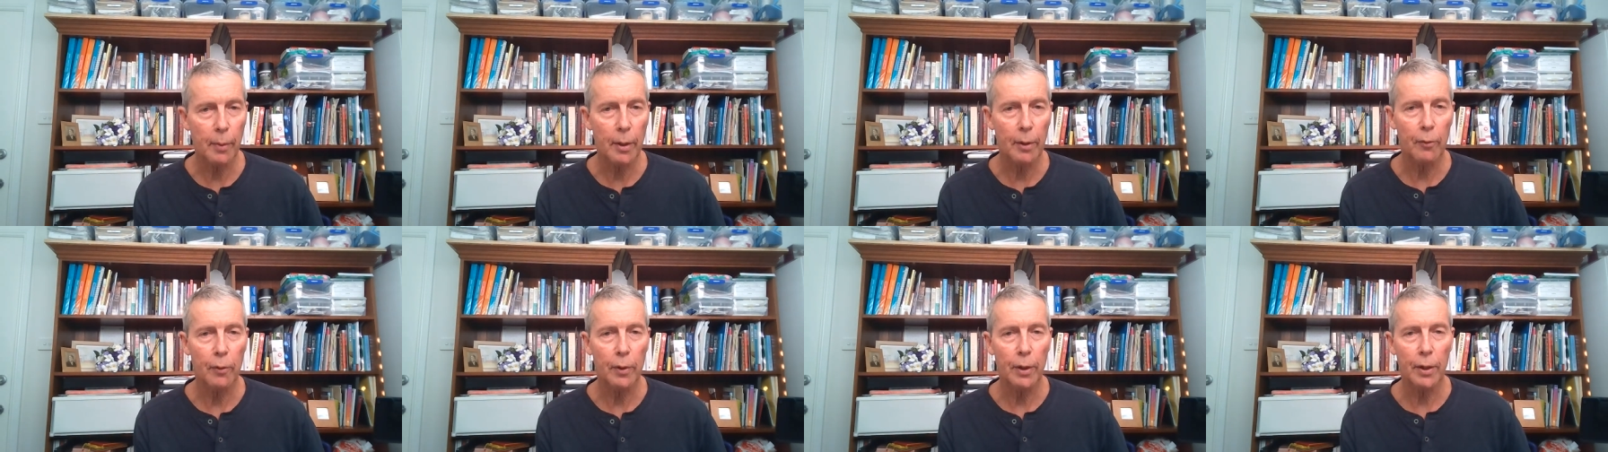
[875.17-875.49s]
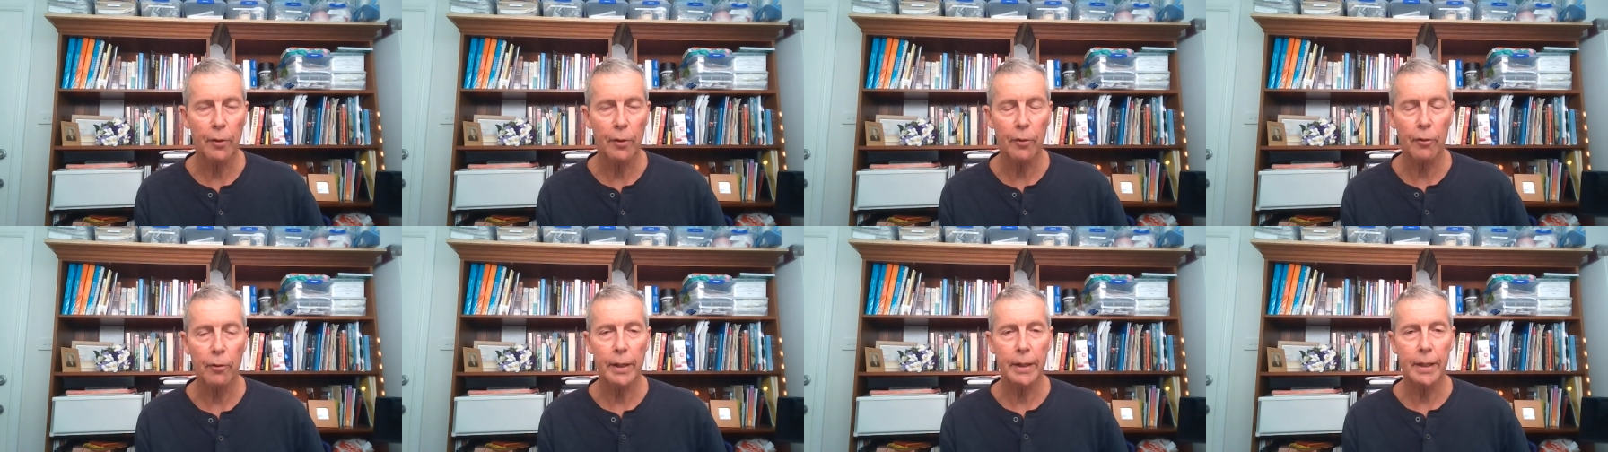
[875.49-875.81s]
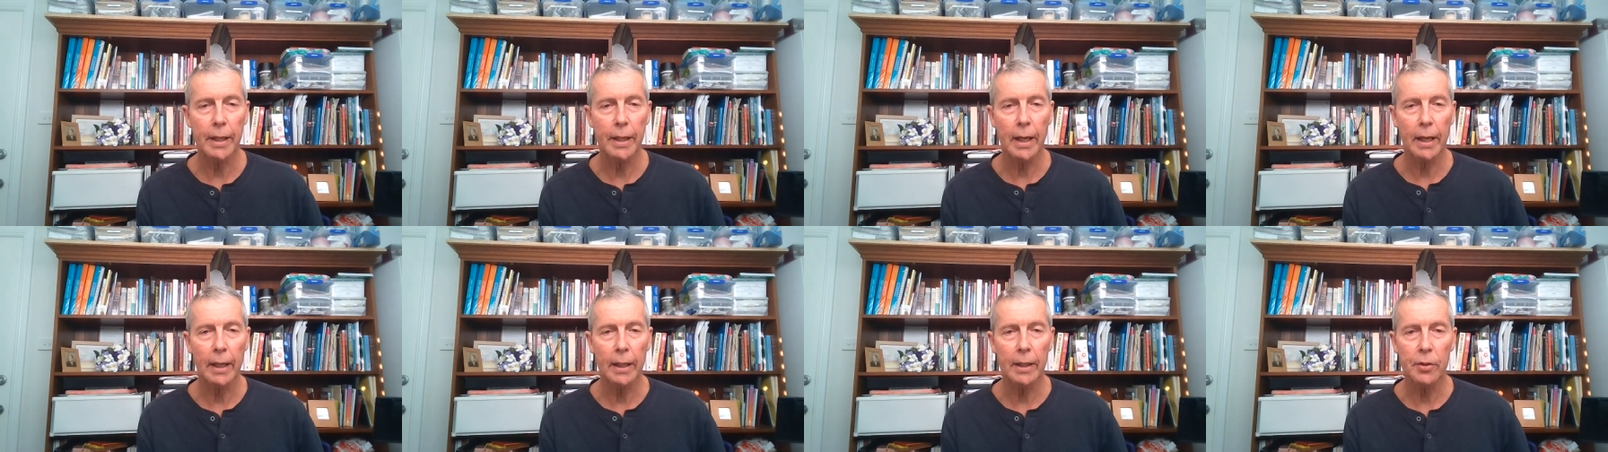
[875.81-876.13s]
every 3
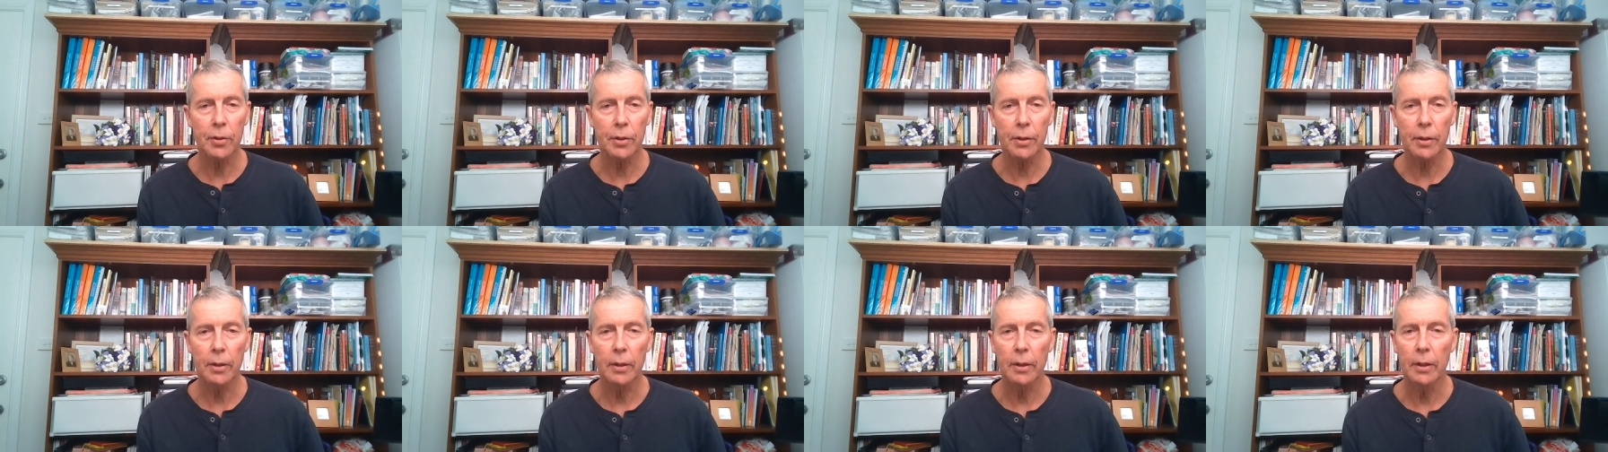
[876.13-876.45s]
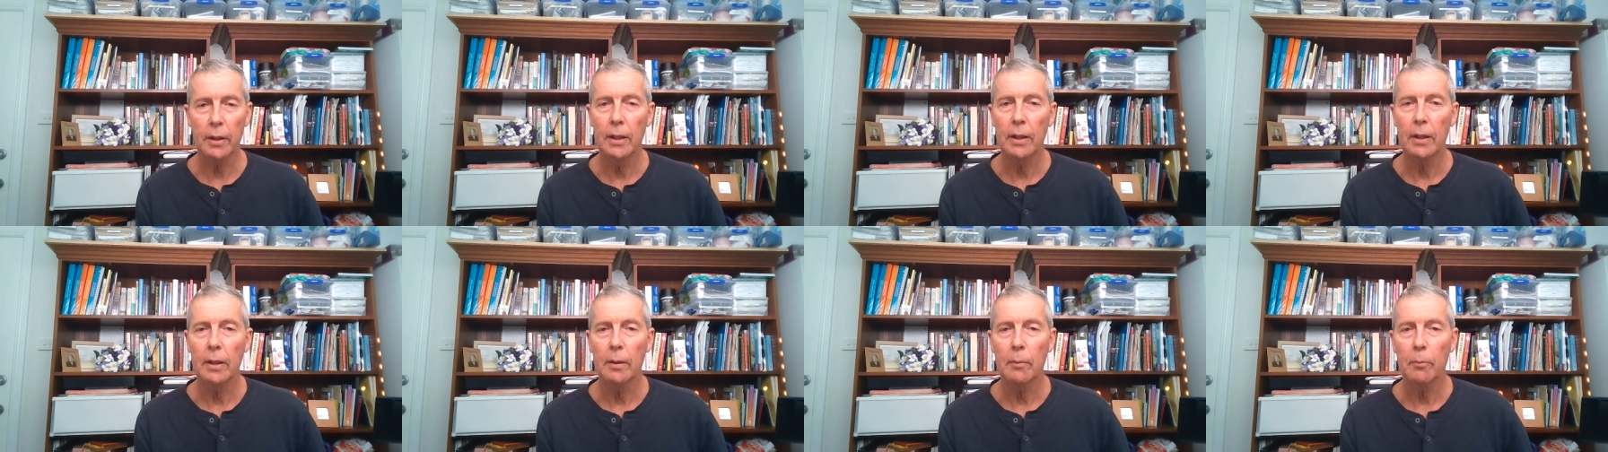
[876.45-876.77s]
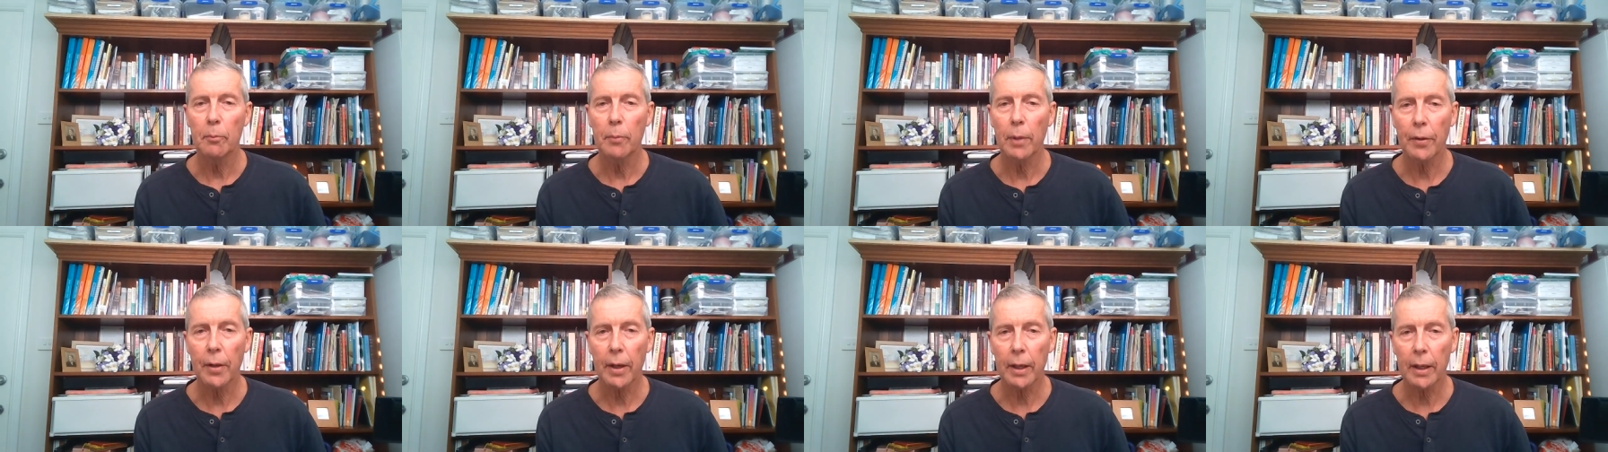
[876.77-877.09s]
days,
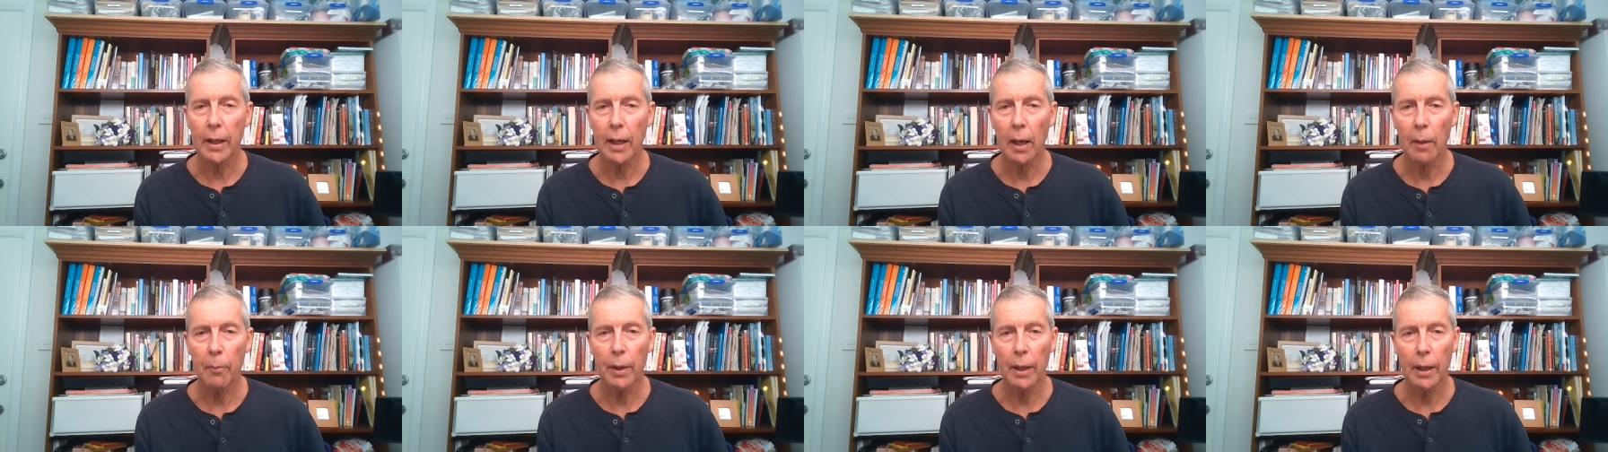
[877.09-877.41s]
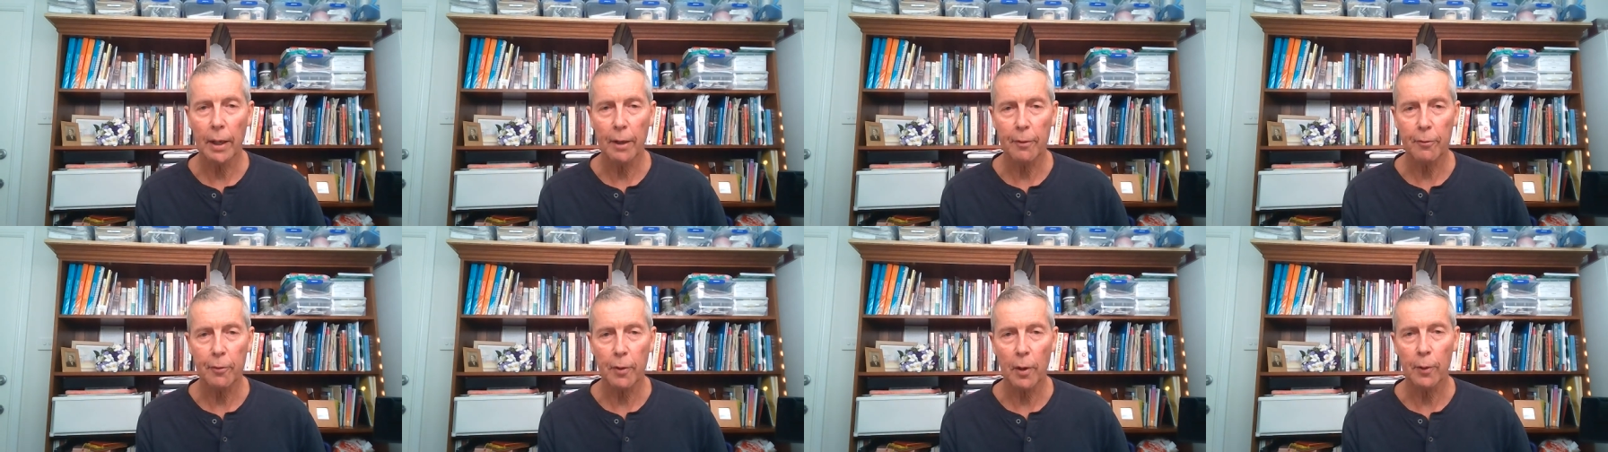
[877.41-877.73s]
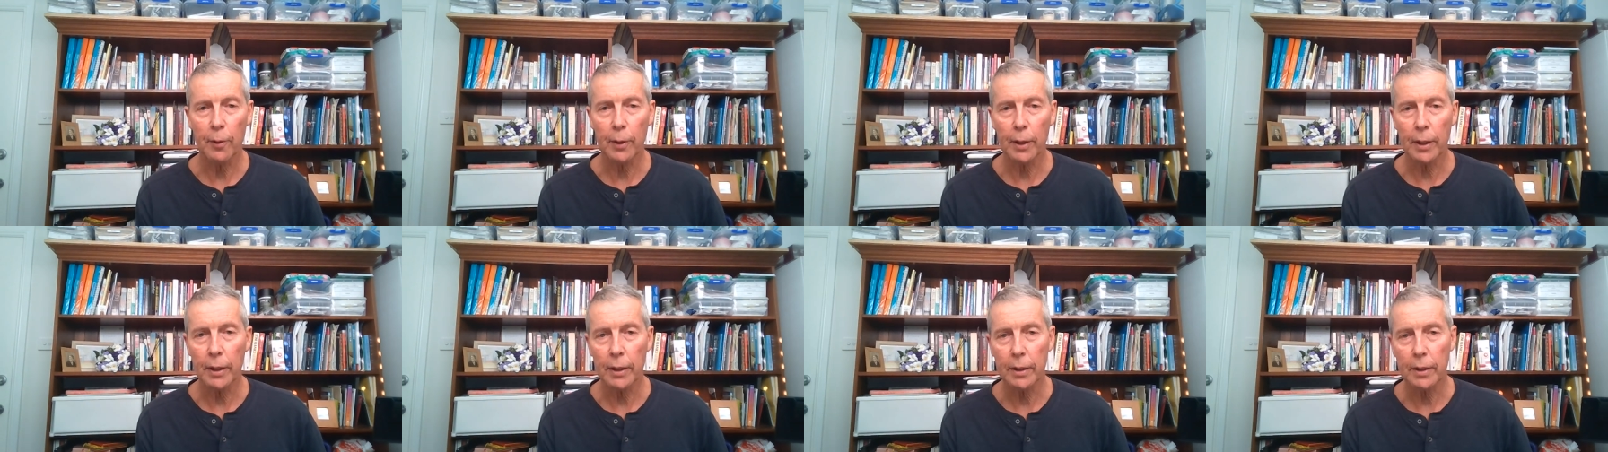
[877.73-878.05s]
but they can be left
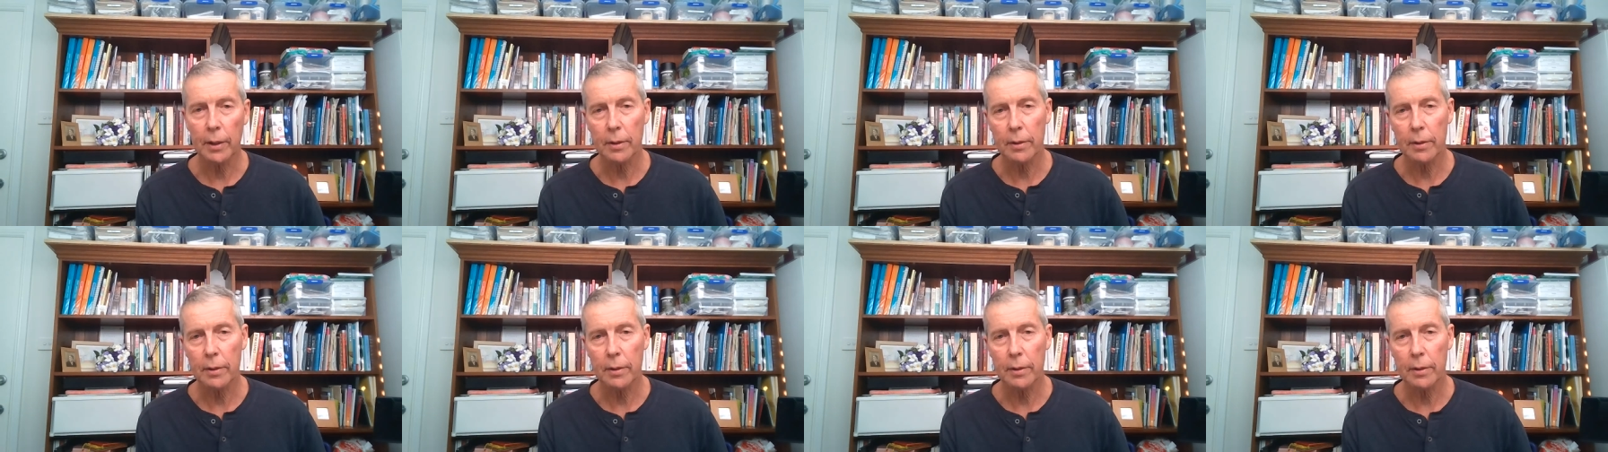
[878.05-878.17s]
longer.